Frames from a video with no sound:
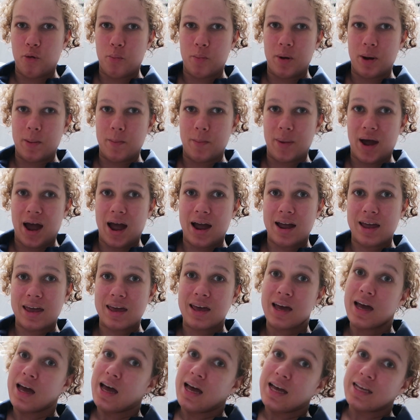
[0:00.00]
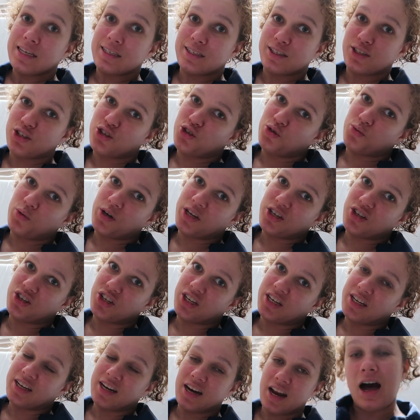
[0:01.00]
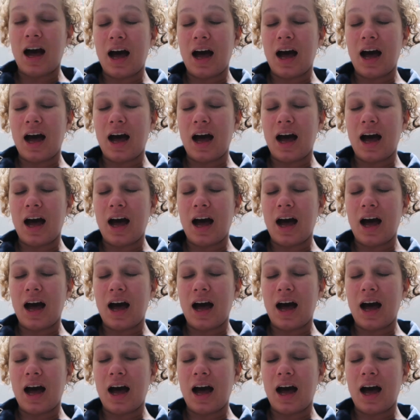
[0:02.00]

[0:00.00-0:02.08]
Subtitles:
open back situation.